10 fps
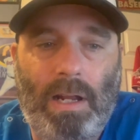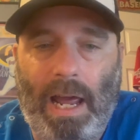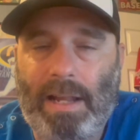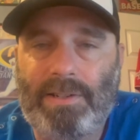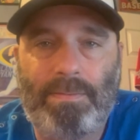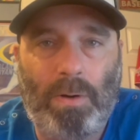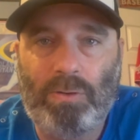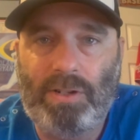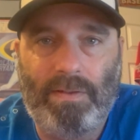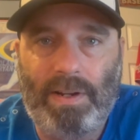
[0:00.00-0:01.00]
as
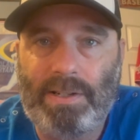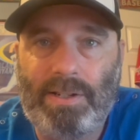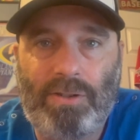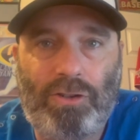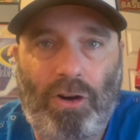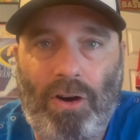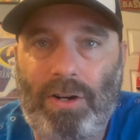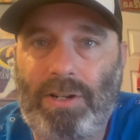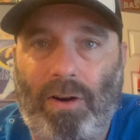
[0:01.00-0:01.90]
most of us start,